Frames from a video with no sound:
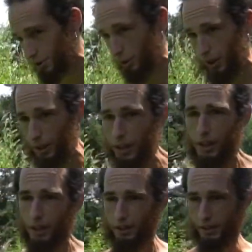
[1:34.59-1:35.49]
or
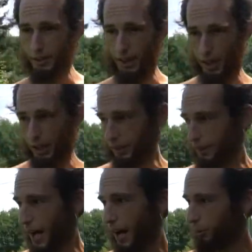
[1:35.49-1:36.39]
the
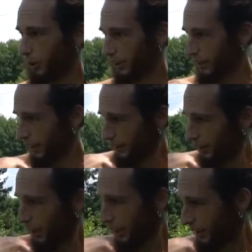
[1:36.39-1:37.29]
knotweed that they're
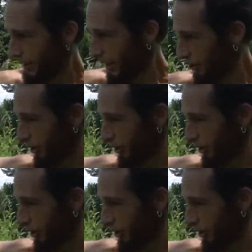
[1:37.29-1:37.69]
cutting down